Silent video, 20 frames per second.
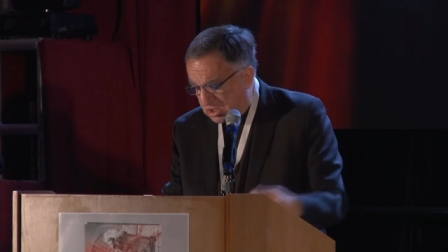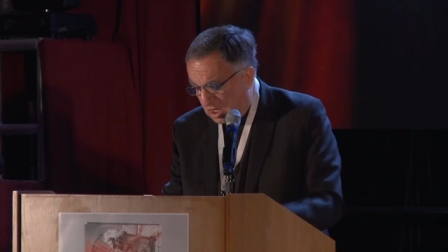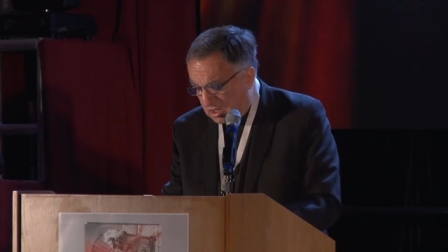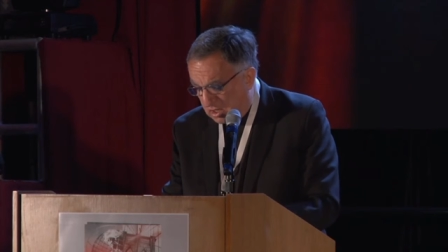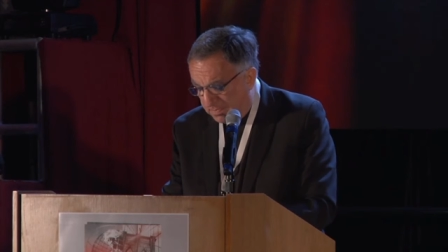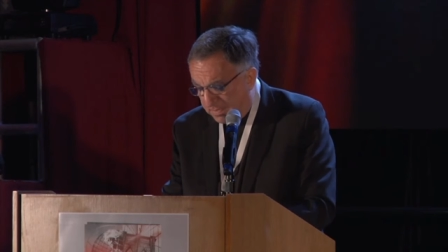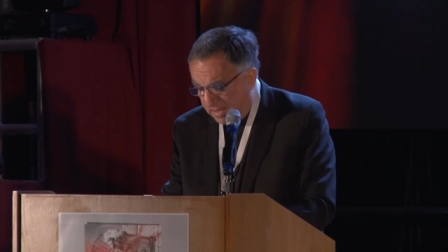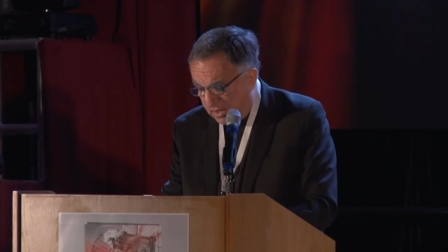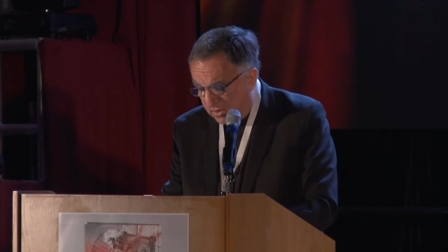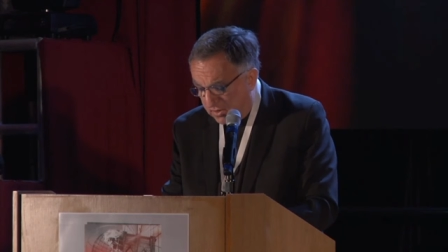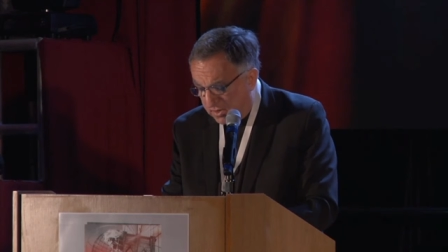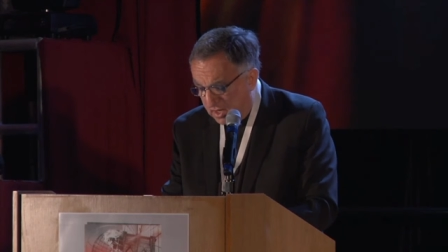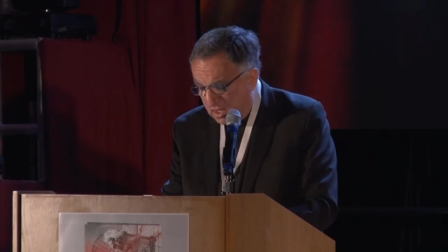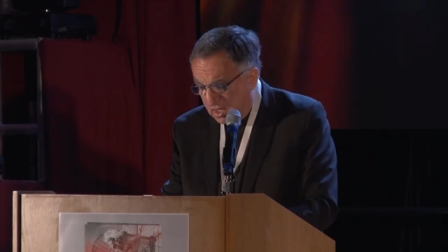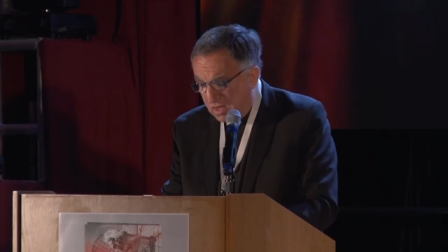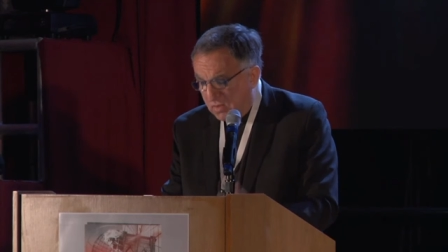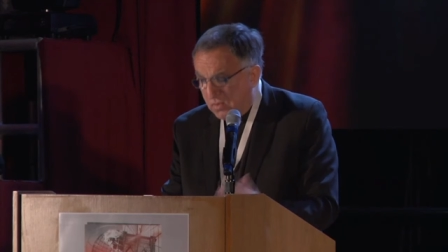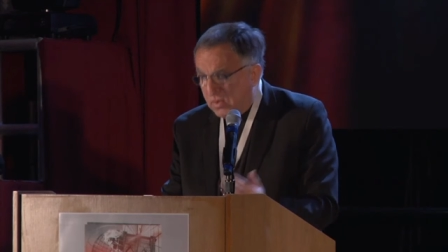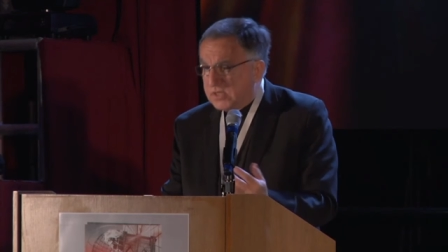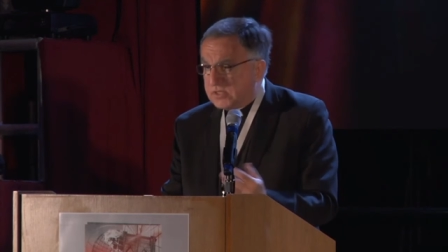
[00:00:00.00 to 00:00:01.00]
all about?
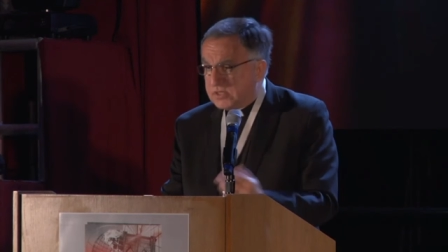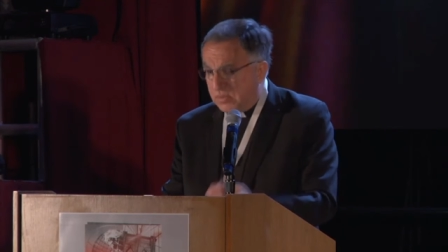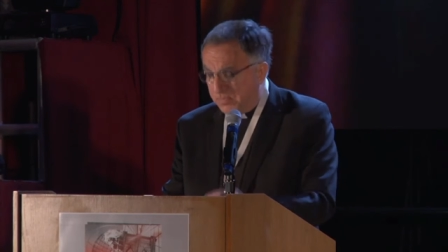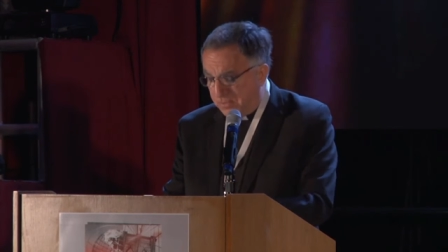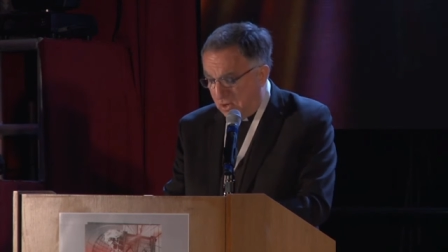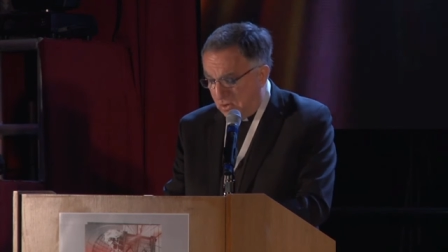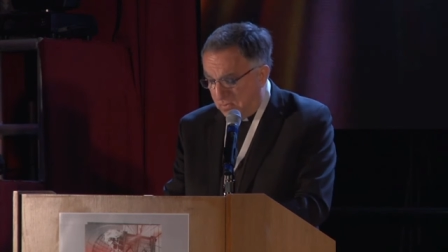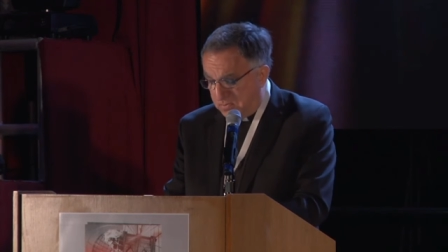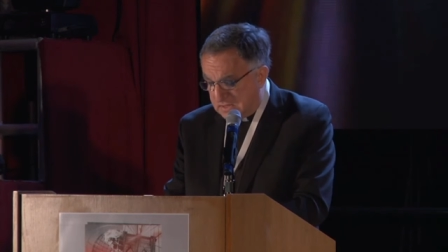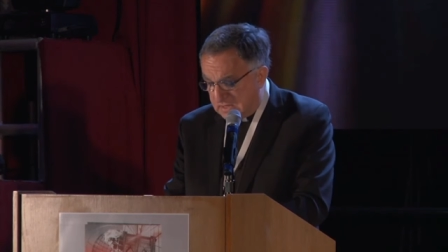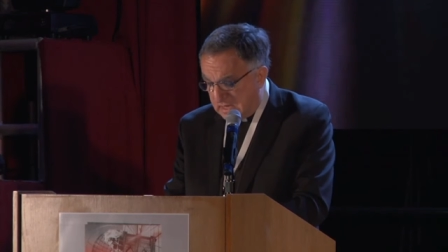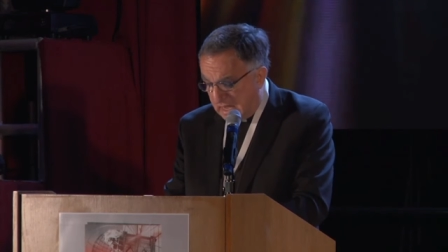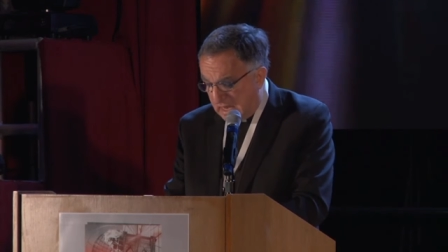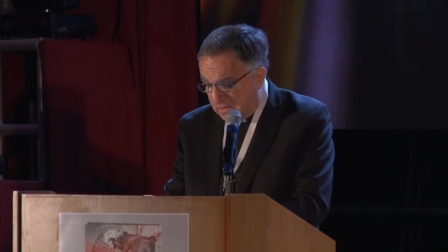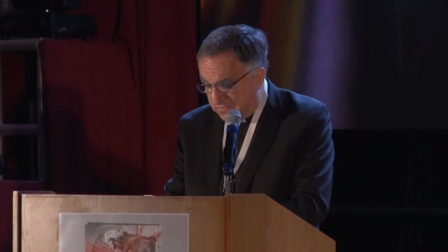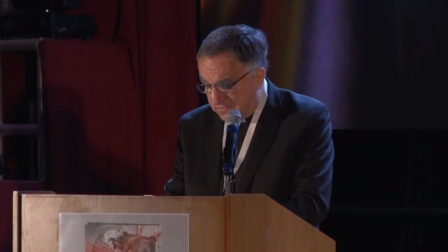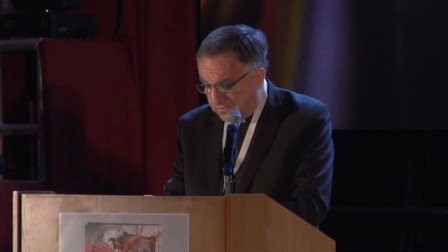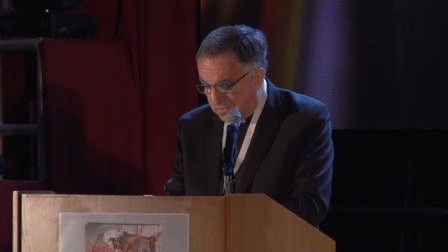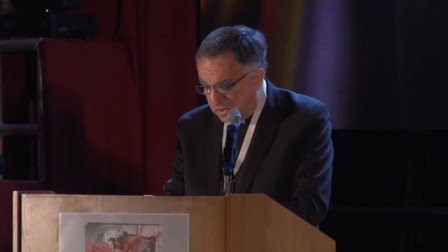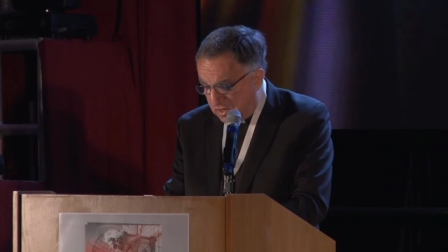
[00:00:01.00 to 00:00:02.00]
What does the Pope
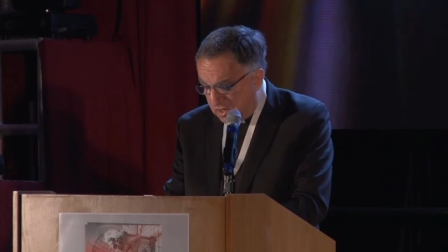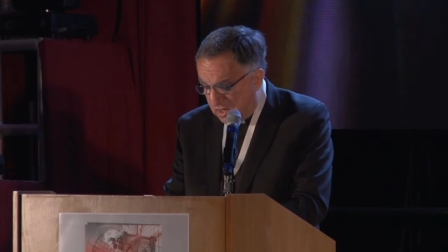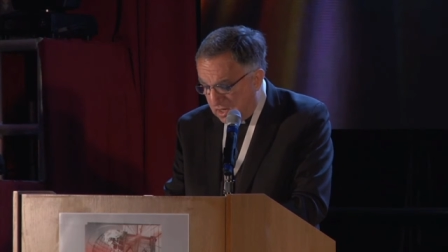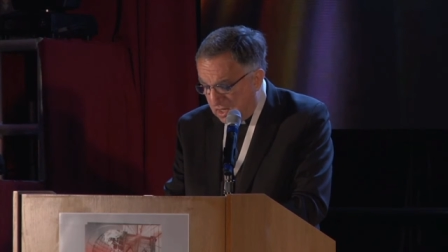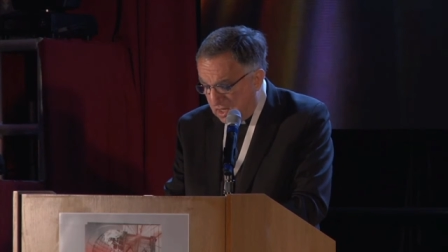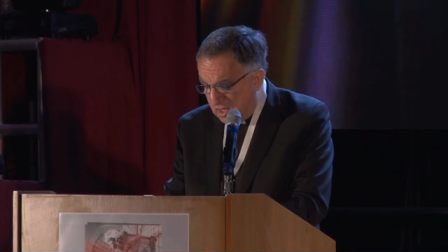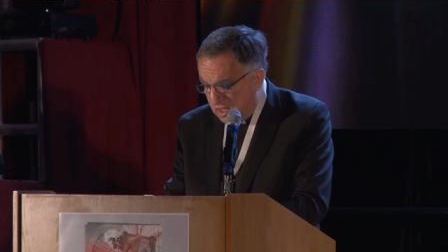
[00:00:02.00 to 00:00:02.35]
stand for?